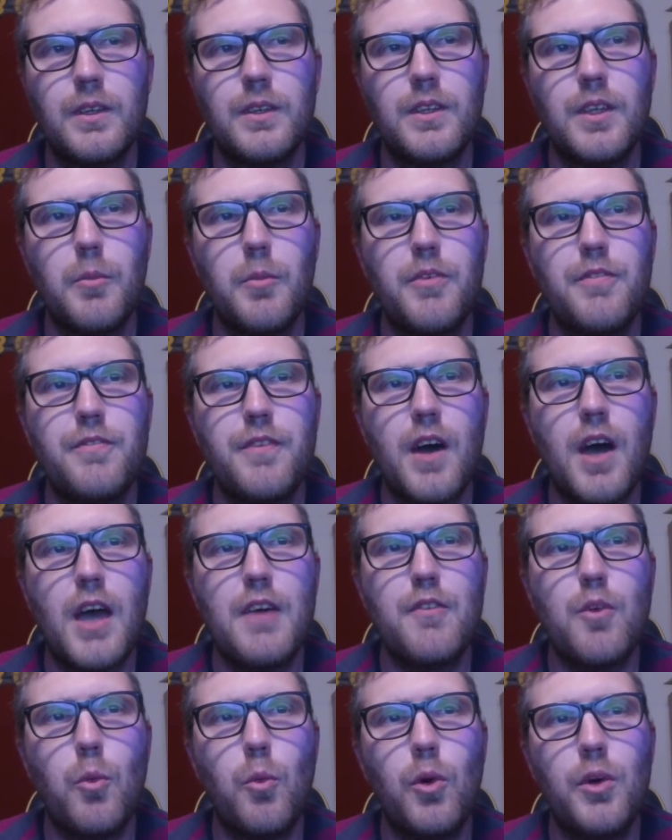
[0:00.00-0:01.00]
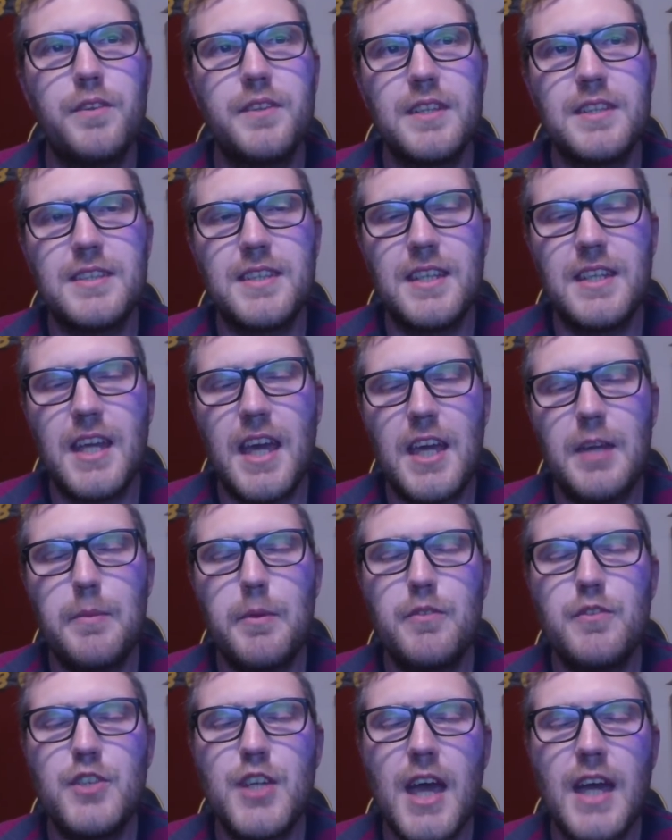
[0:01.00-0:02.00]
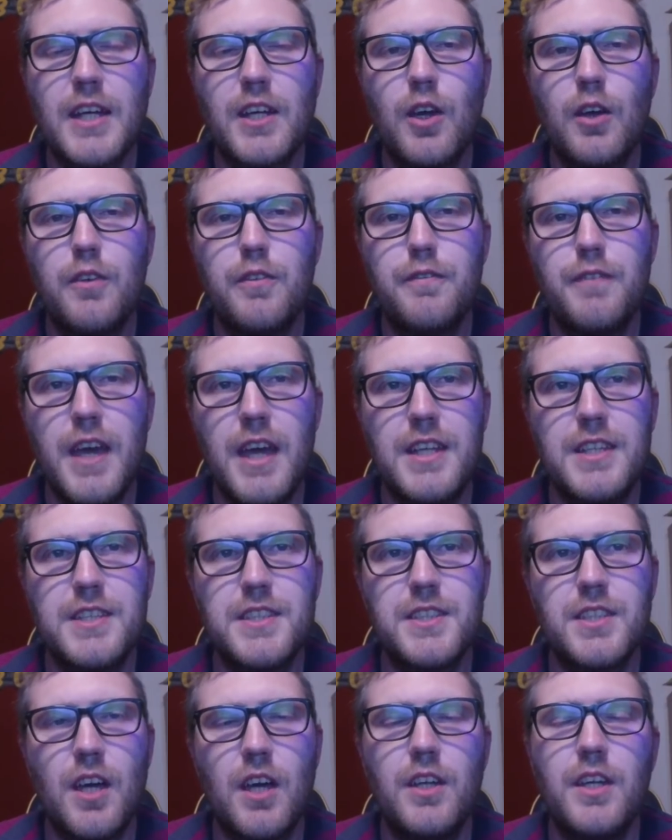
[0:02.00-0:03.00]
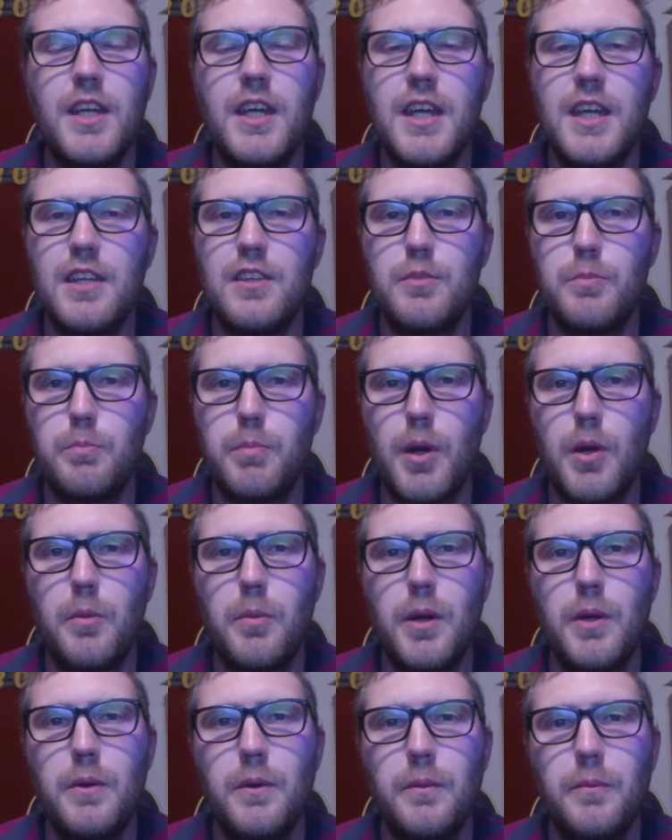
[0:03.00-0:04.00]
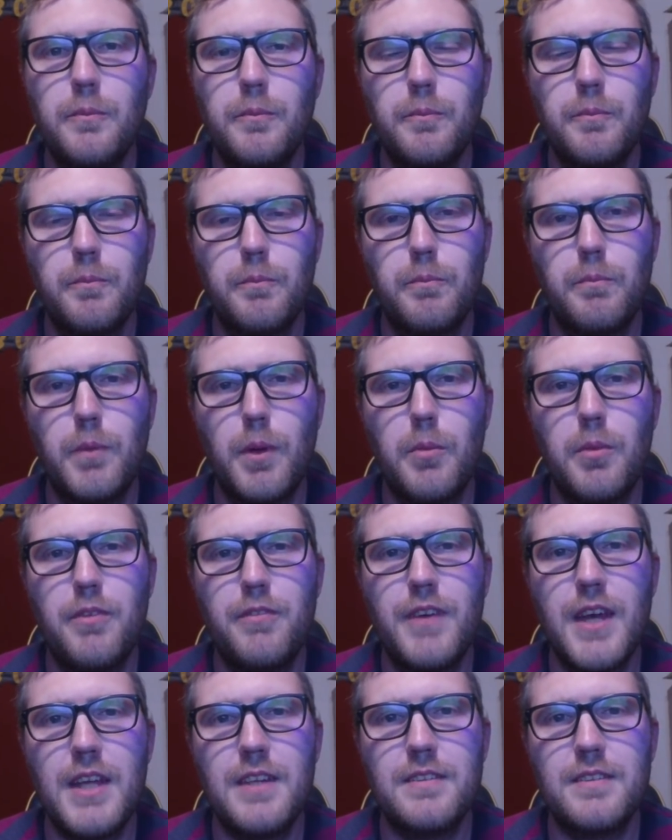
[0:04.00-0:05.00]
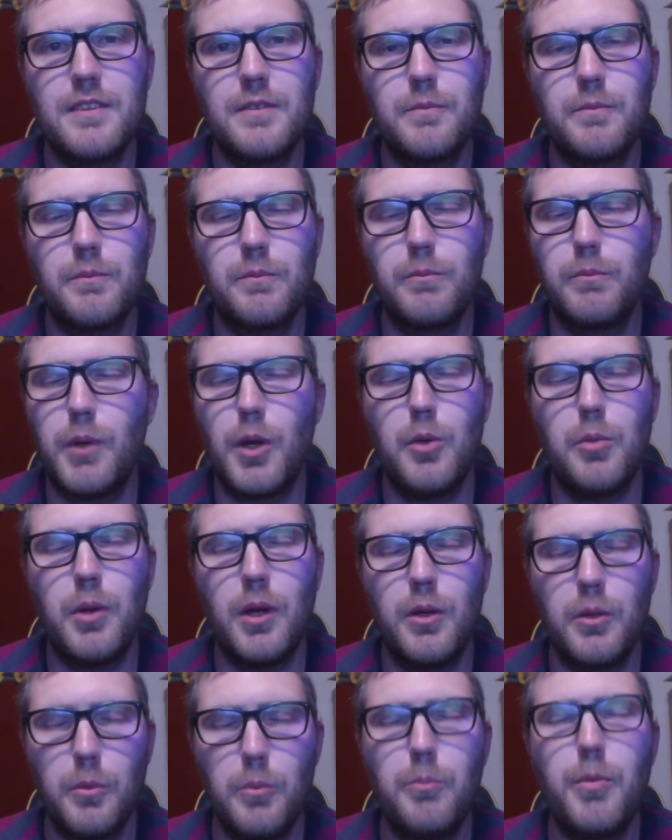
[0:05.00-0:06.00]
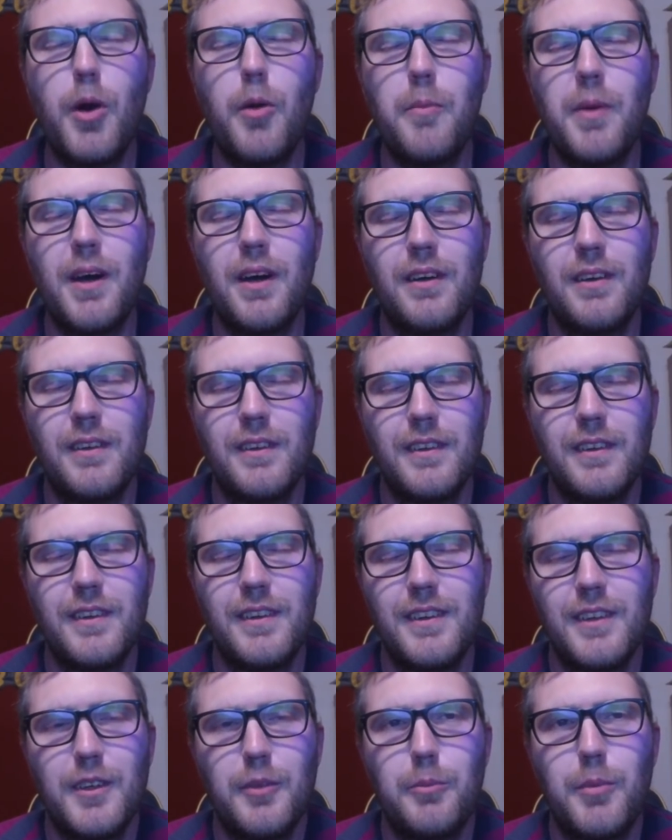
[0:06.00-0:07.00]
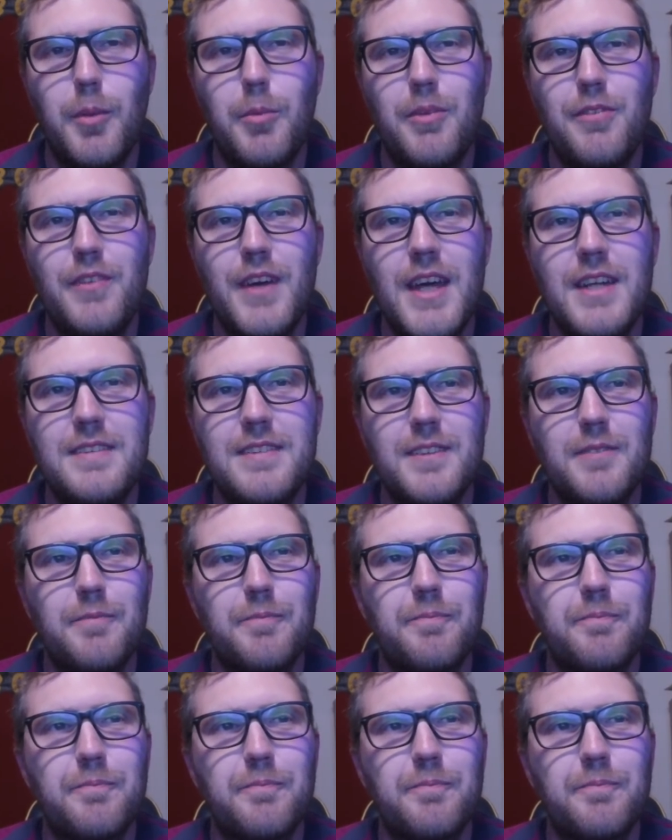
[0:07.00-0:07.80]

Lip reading: Number 5, what is the name of Jango Fett's son? It's Boba Fett. Boba Fett.